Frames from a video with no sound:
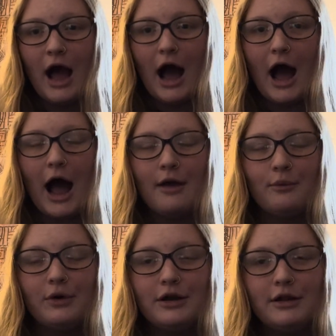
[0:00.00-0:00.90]
I
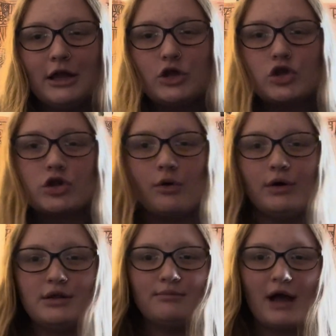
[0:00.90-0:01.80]
want to like show
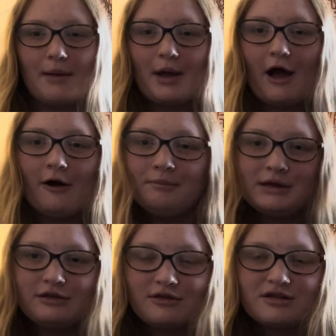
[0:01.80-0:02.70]
on the map how
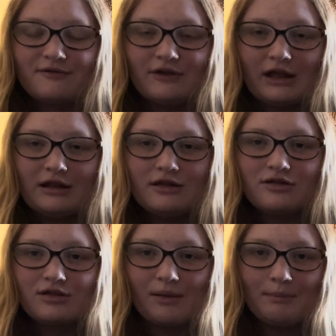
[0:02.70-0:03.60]
big the savanna
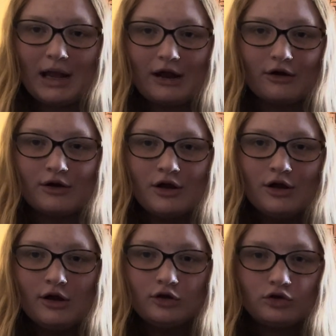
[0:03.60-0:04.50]
is compared
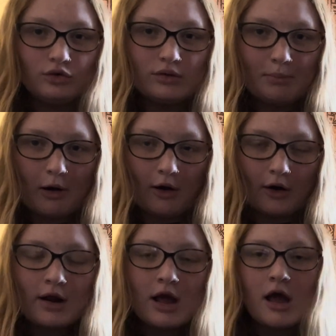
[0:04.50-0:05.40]
to the
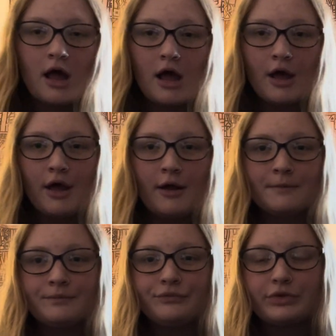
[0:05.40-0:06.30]
park,
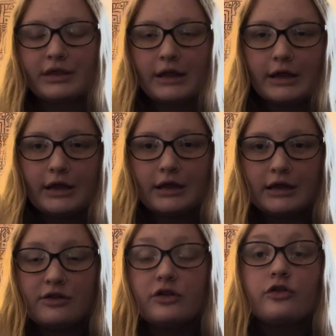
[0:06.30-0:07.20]

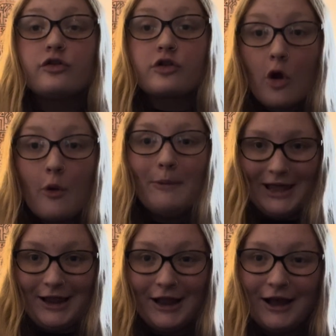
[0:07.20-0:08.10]
because it's so
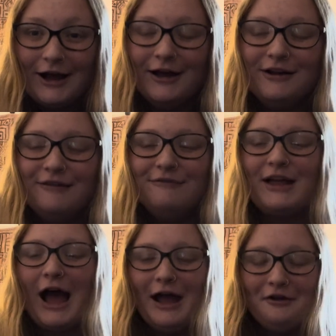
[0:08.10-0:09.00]
big.
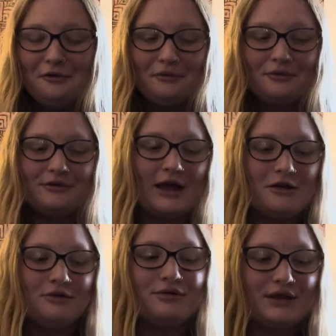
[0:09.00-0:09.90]
I
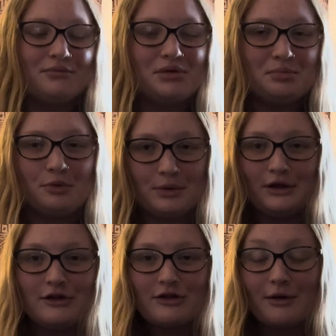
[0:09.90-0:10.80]
don't think people
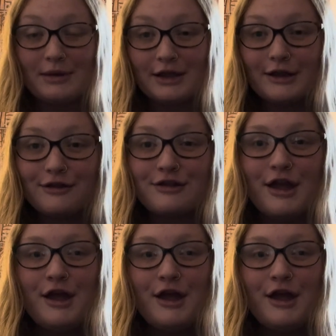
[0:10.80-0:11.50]
realize how big it is.